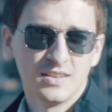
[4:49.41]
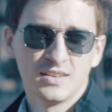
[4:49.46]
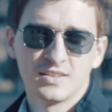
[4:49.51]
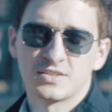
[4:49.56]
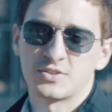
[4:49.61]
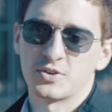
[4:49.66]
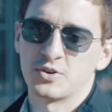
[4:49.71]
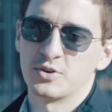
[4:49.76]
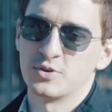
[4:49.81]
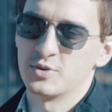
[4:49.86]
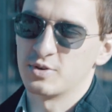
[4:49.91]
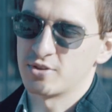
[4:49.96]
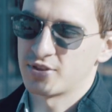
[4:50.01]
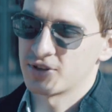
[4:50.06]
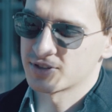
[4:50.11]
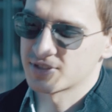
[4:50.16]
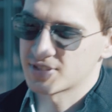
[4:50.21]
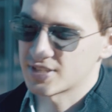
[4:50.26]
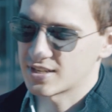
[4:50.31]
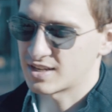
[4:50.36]
So
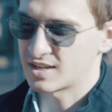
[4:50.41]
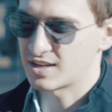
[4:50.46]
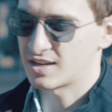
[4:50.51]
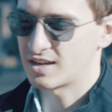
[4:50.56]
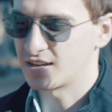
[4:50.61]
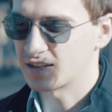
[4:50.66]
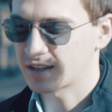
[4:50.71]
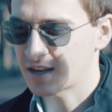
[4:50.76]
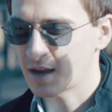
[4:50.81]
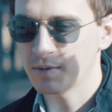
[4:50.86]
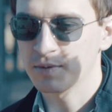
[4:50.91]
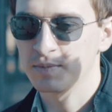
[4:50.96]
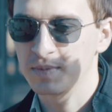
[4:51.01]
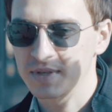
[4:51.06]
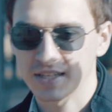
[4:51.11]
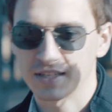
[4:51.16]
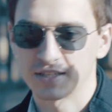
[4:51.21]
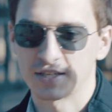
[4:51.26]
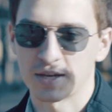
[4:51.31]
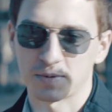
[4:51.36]
there's a common
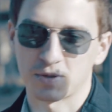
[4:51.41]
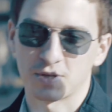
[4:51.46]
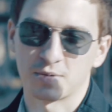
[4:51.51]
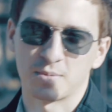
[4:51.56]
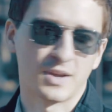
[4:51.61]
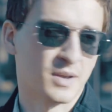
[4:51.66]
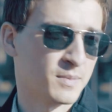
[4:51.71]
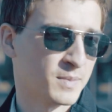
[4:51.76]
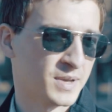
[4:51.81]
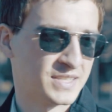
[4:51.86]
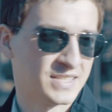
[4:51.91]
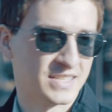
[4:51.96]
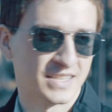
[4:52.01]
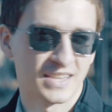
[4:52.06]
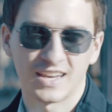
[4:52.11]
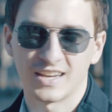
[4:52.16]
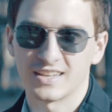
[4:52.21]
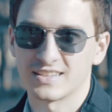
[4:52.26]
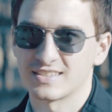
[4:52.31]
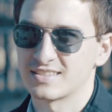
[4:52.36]
misconception about MIT
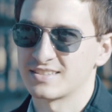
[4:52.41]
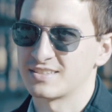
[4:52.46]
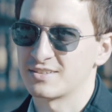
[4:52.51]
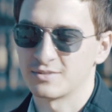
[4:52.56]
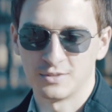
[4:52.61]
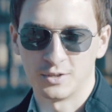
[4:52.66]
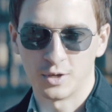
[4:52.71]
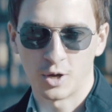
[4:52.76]
that it's